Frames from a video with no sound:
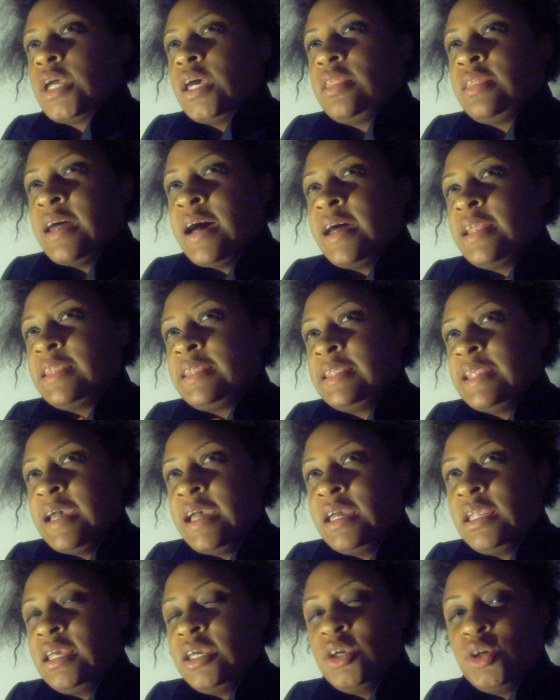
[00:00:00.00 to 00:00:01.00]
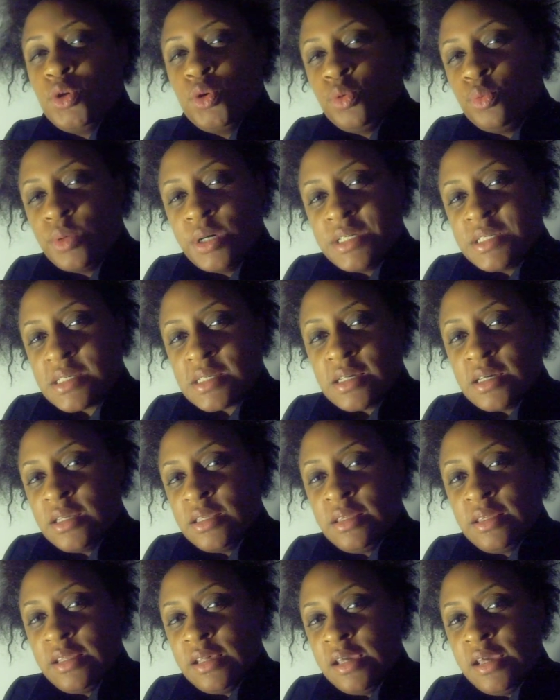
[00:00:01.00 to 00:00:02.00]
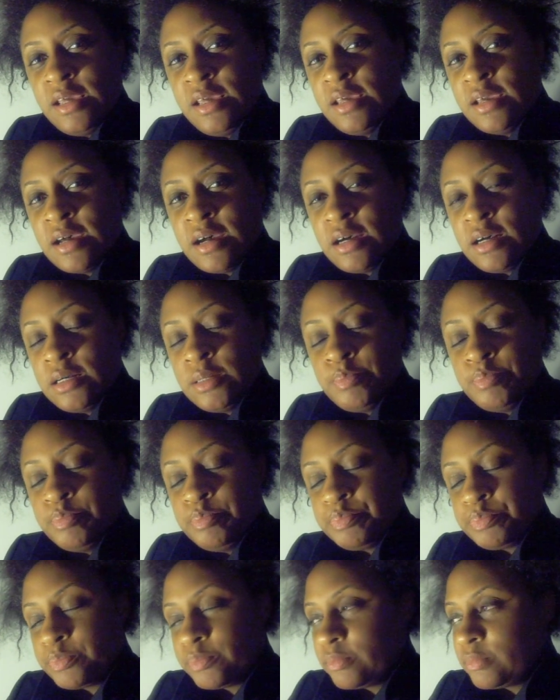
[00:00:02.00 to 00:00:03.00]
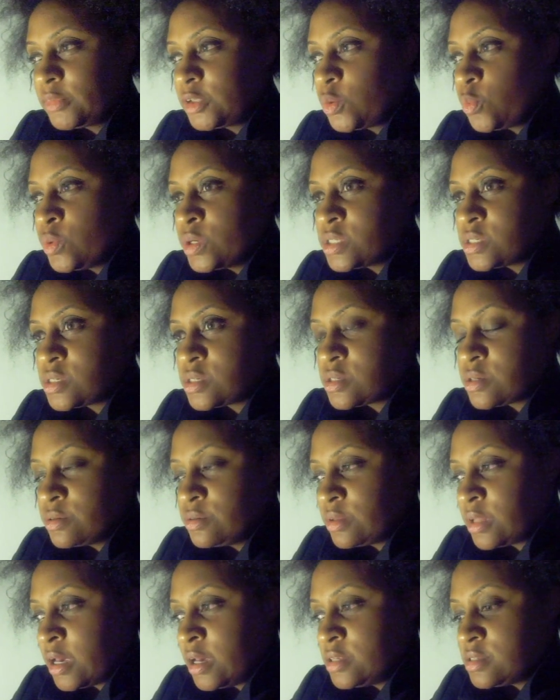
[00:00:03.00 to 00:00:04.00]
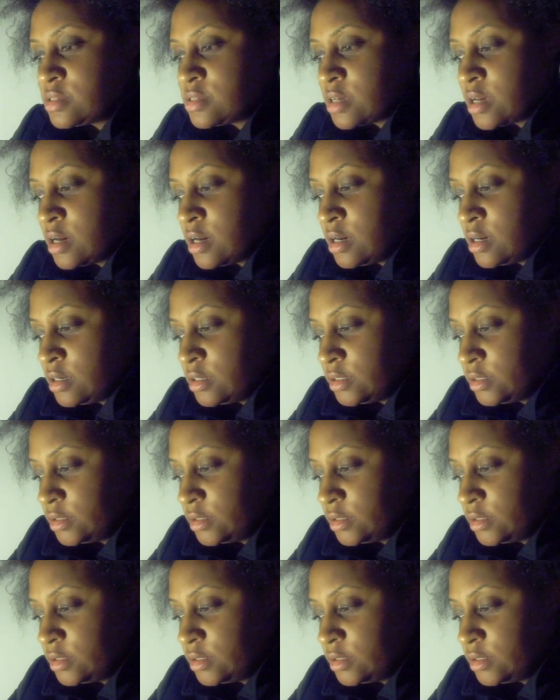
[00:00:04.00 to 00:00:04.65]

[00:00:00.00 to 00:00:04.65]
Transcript: that lady who was in the, um, what's her, that, uh,